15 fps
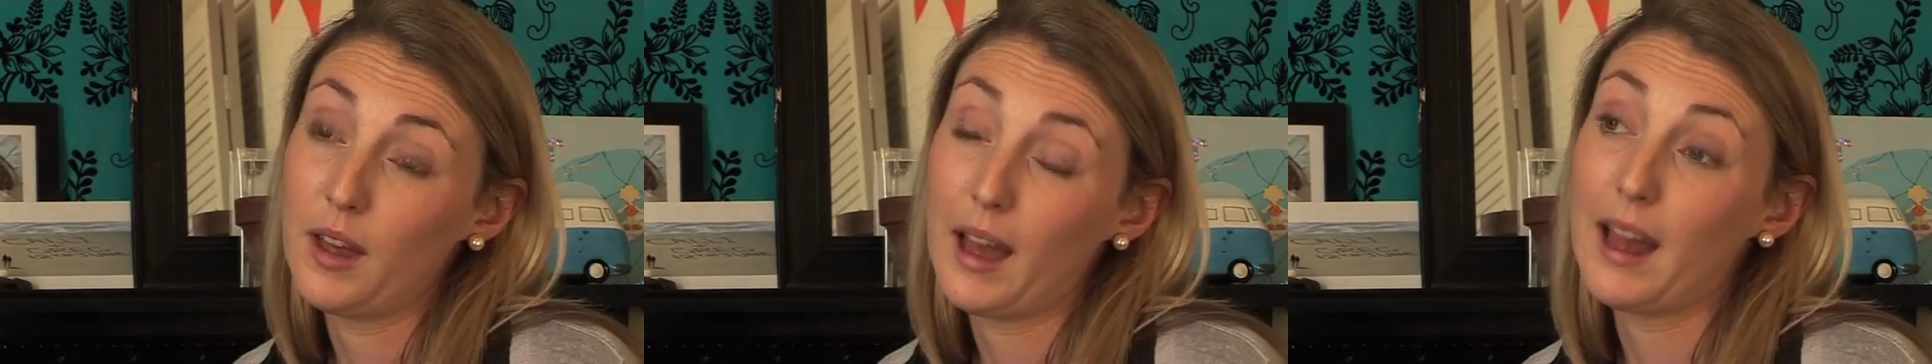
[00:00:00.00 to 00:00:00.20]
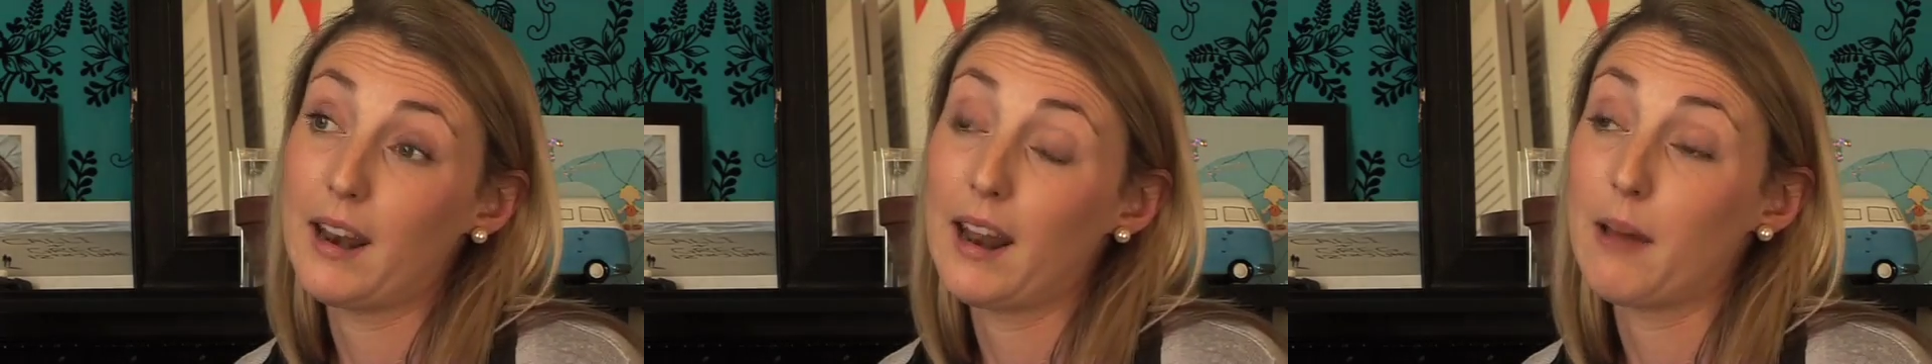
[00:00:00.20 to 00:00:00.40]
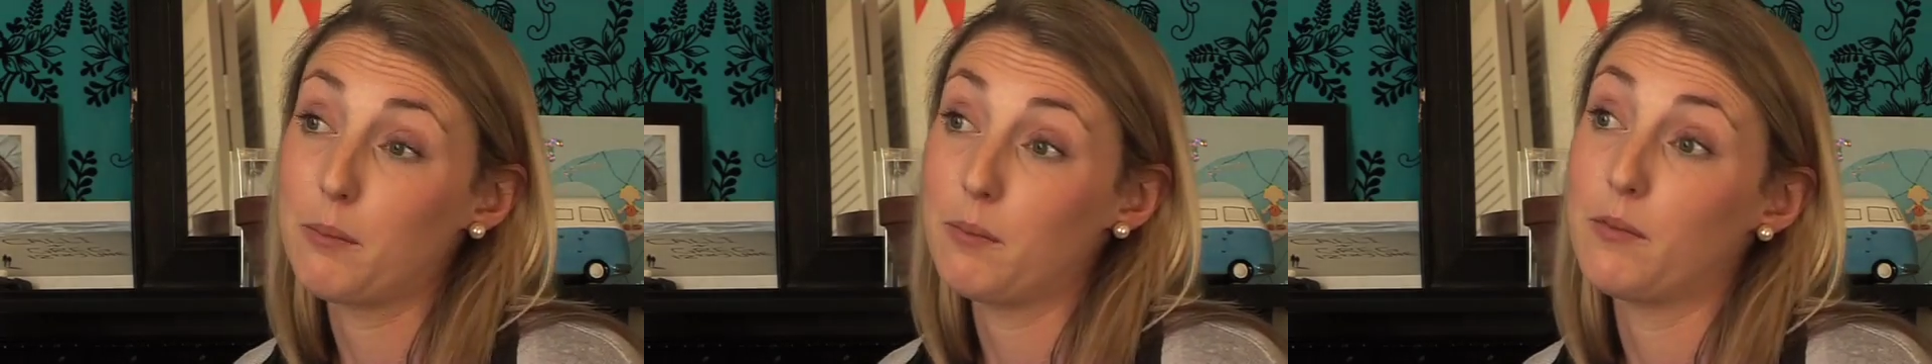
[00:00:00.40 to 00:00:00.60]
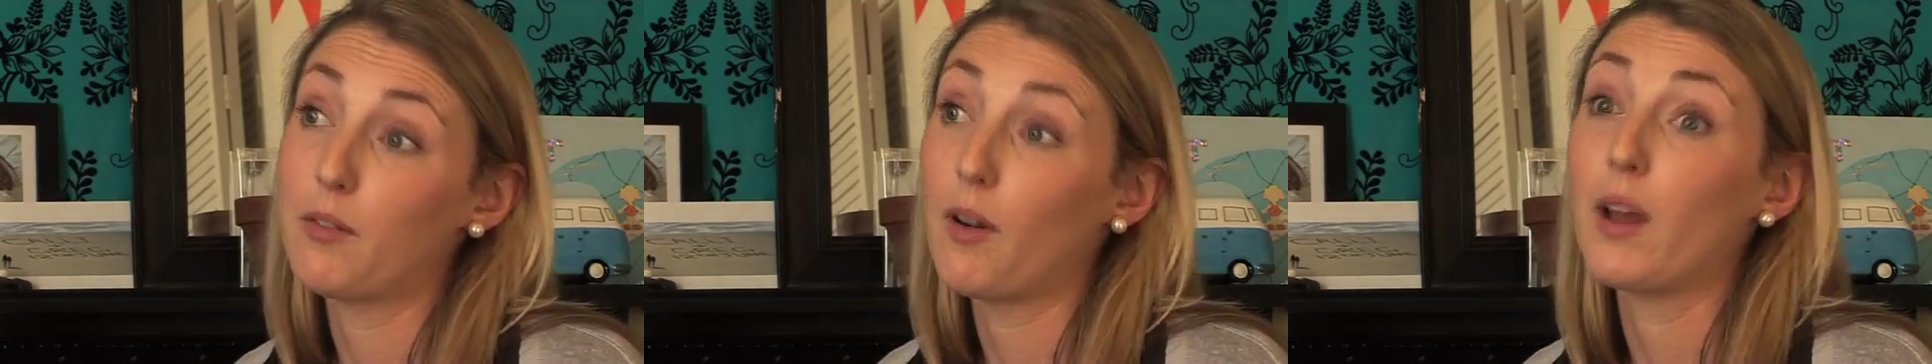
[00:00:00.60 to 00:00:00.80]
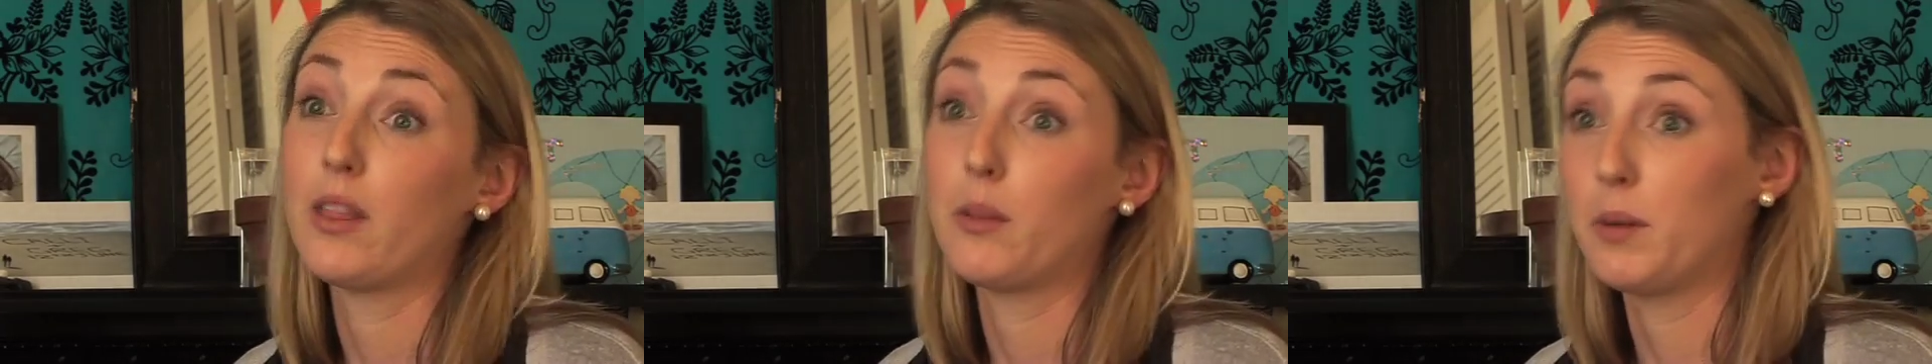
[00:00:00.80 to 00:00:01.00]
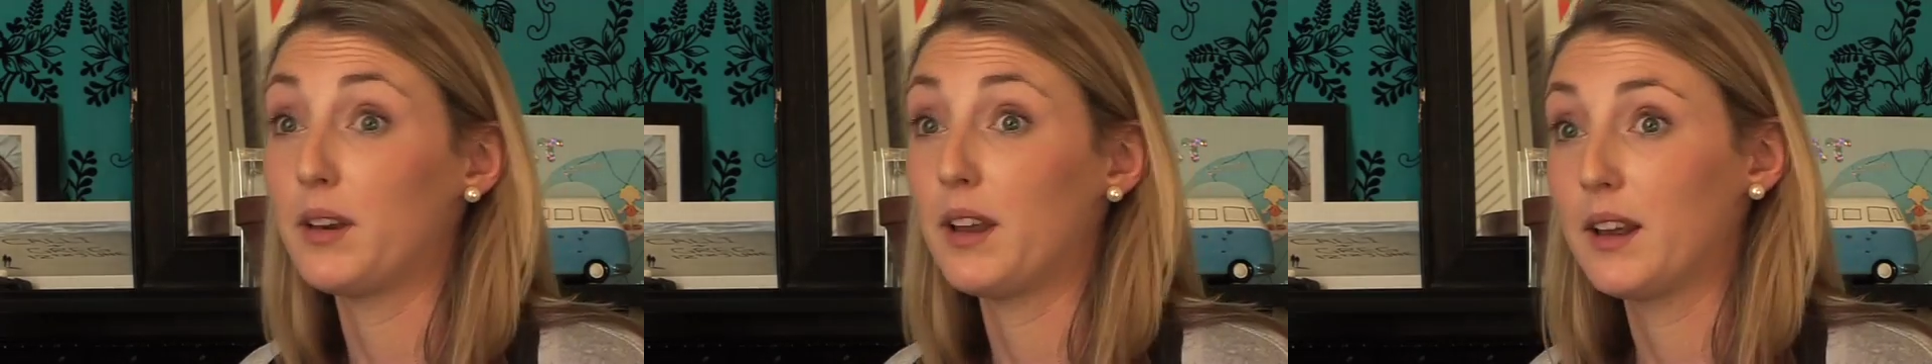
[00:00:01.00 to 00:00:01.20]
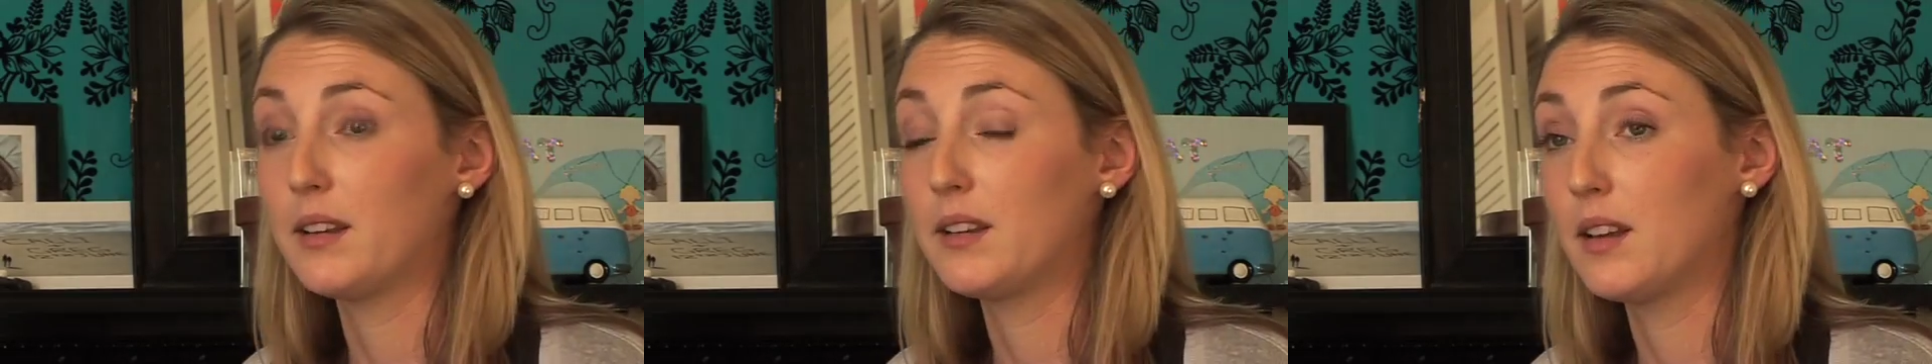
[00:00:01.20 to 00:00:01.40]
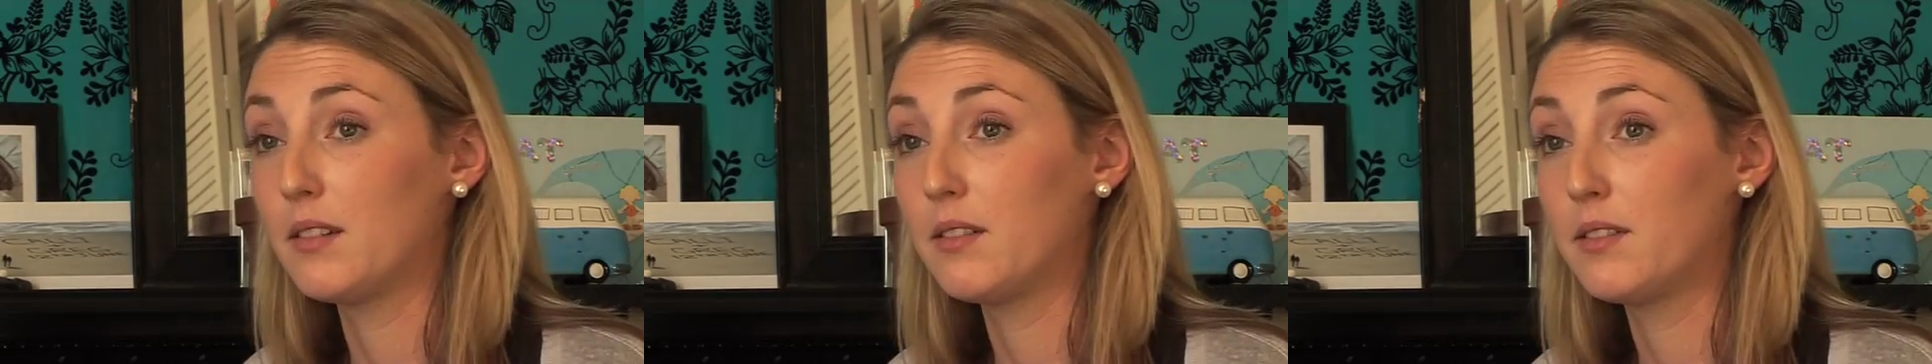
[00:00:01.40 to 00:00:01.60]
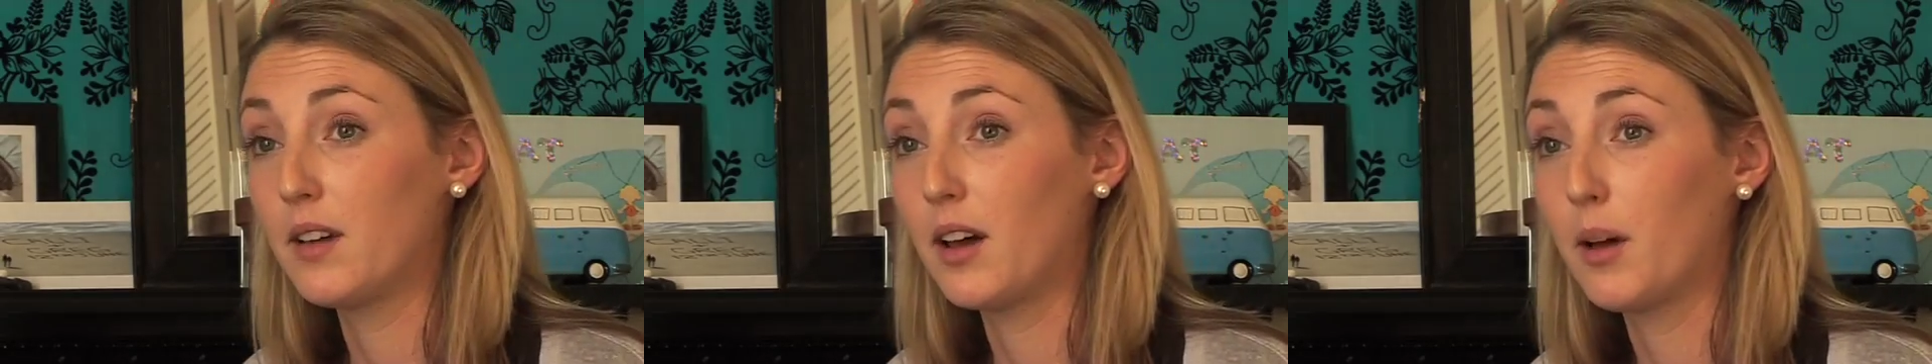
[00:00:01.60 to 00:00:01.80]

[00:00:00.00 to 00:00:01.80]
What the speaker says: and find them addictive.